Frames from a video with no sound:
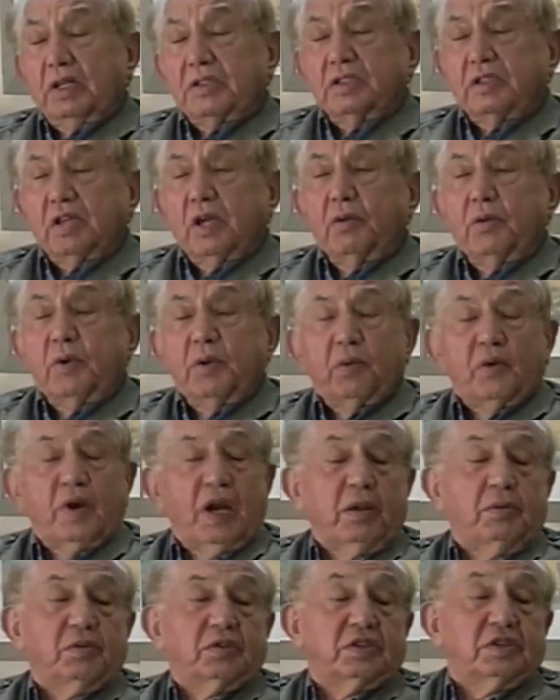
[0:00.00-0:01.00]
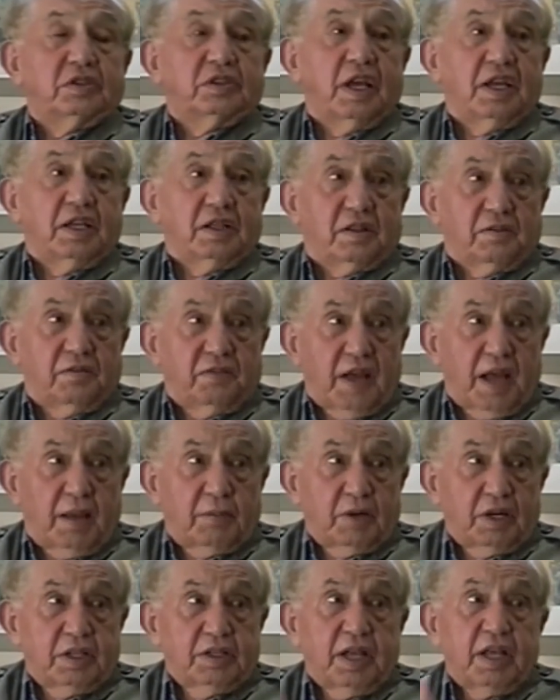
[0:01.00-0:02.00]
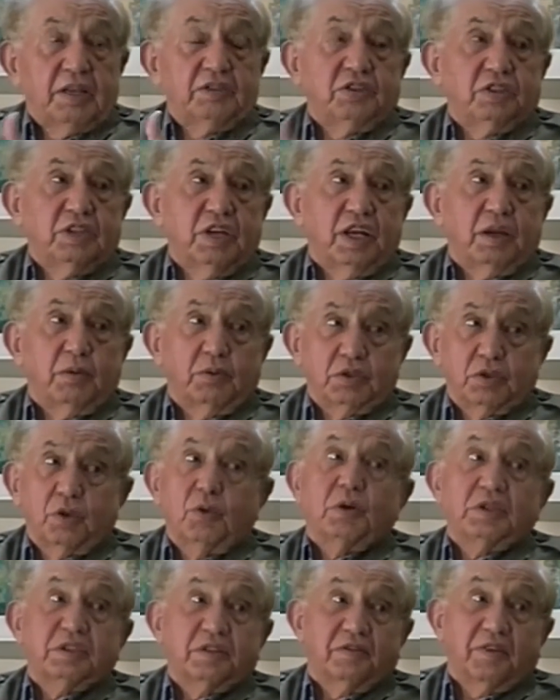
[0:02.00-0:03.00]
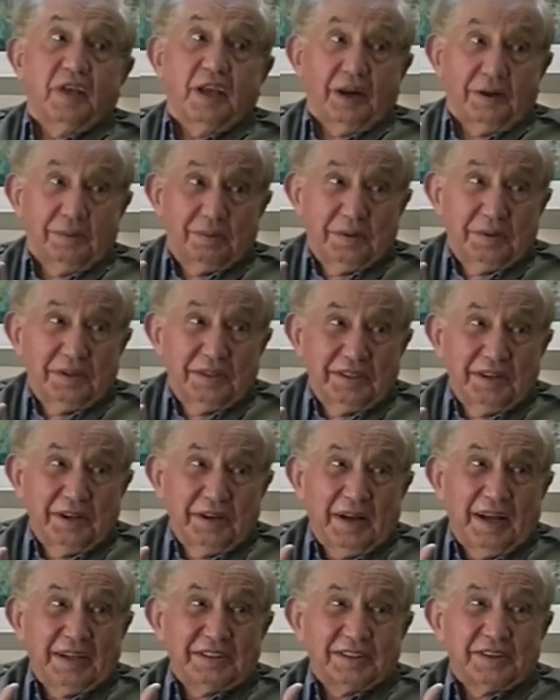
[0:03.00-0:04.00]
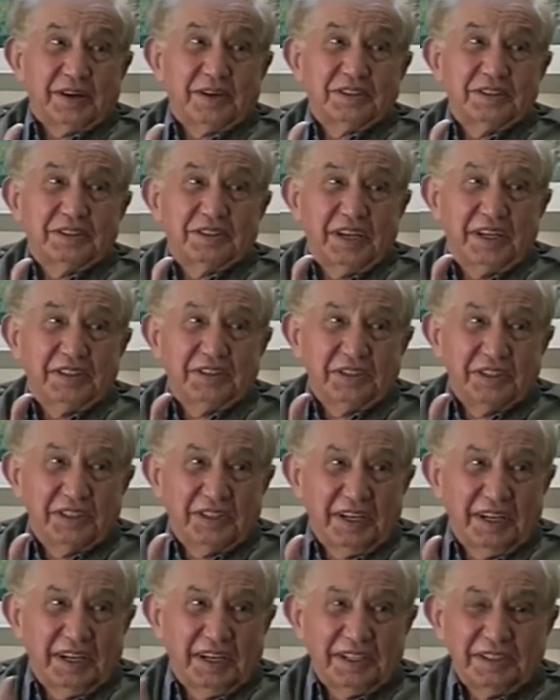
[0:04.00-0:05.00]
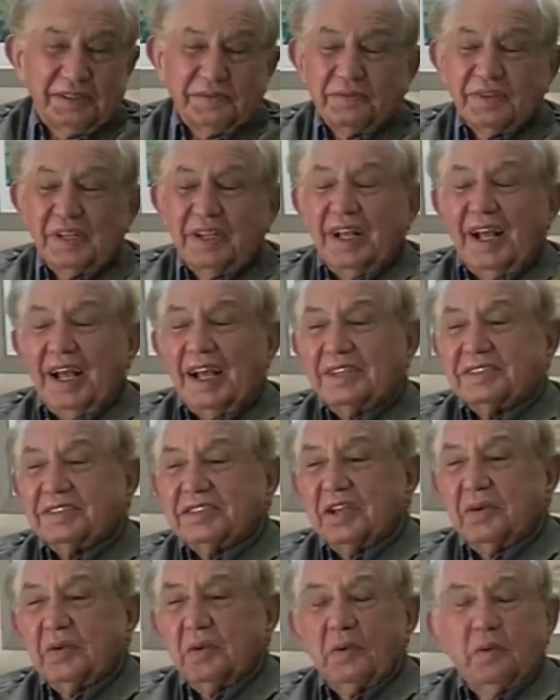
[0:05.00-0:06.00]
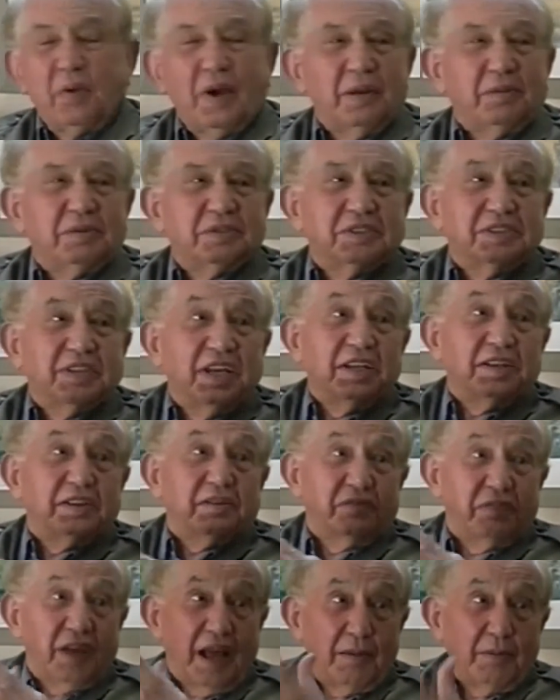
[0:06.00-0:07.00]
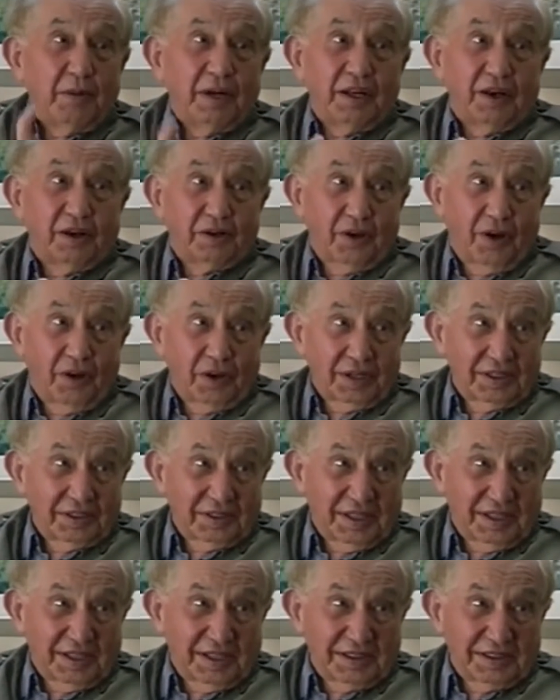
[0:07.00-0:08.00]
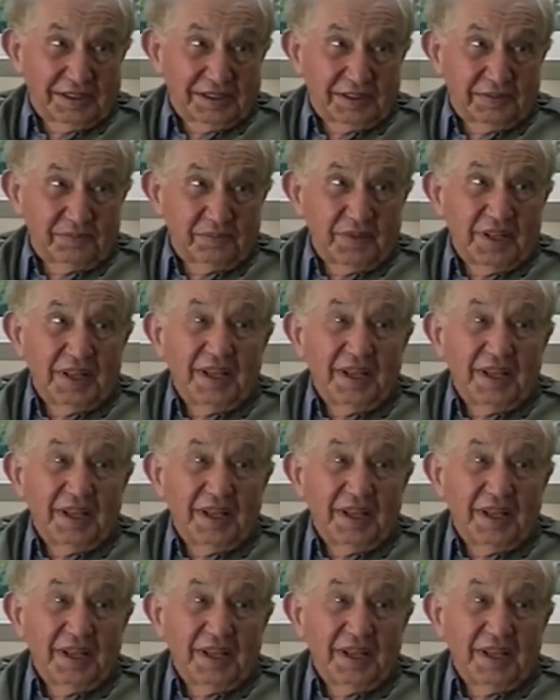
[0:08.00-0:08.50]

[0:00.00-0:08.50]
But so we were able to take the family. The engineer was always available, you know, our Scottish engineer. And so we were able to take the family on holidays.